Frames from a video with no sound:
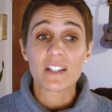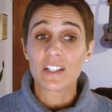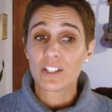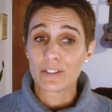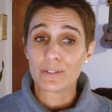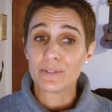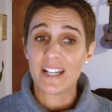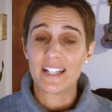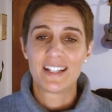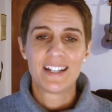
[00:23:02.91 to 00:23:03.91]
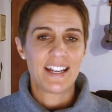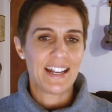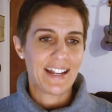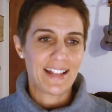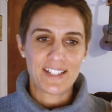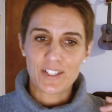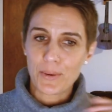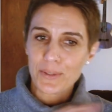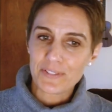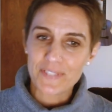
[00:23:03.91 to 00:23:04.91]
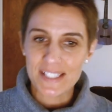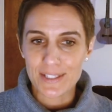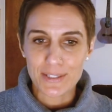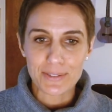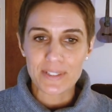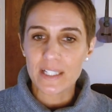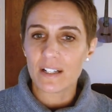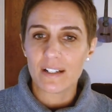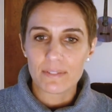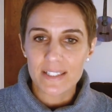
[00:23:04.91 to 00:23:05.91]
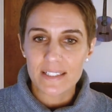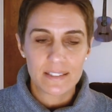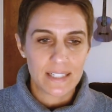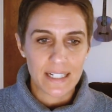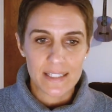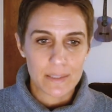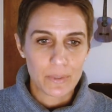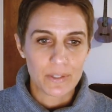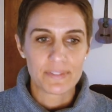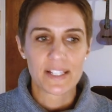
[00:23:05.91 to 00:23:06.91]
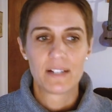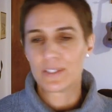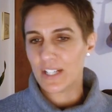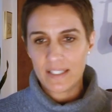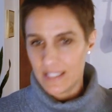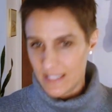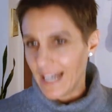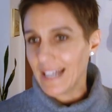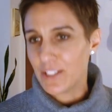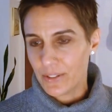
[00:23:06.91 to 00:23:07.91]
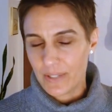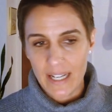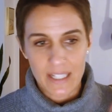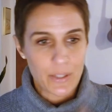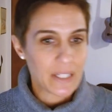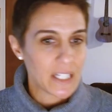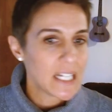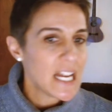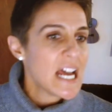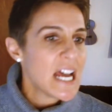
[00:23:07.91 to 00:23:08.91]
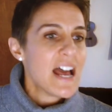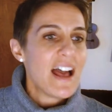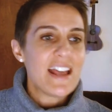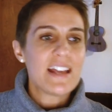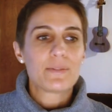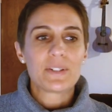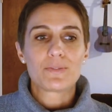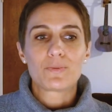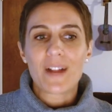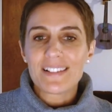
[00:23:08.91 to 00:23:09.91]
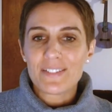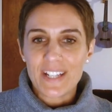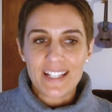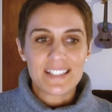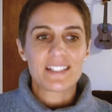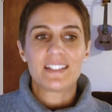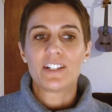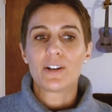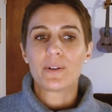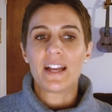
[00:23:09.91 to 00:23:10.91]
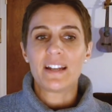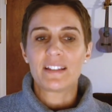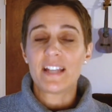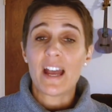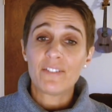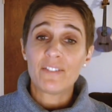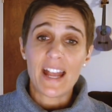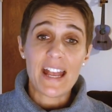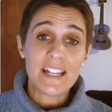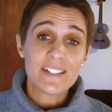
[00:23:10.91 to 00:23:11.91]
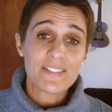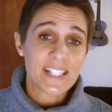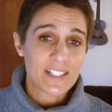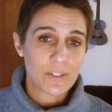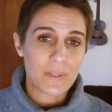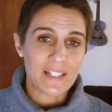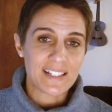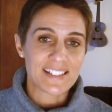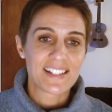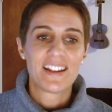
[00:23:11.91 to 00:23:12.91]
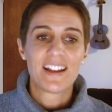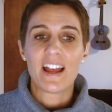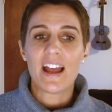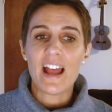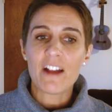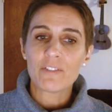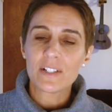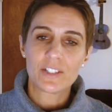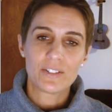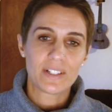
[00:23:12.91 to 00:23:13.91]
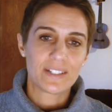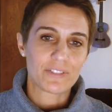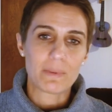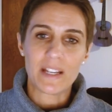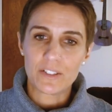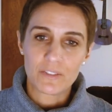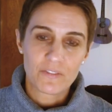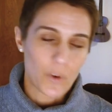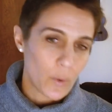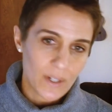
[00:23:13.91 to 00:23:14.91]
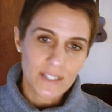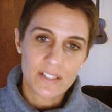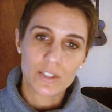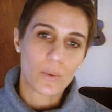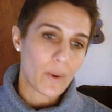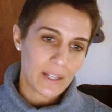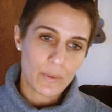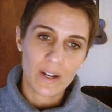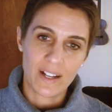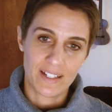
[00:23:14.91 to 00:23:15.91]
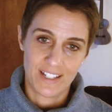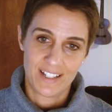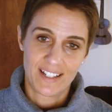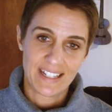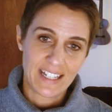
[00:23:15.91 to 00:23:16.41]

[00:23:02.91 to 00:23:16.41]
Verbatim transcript: was included. It had the total physical recall with the dance moves, which mm-hmm. I did mm-hmm. not do adequately. It was relevant, you know, and at the end of six weeks, every student from age four to 21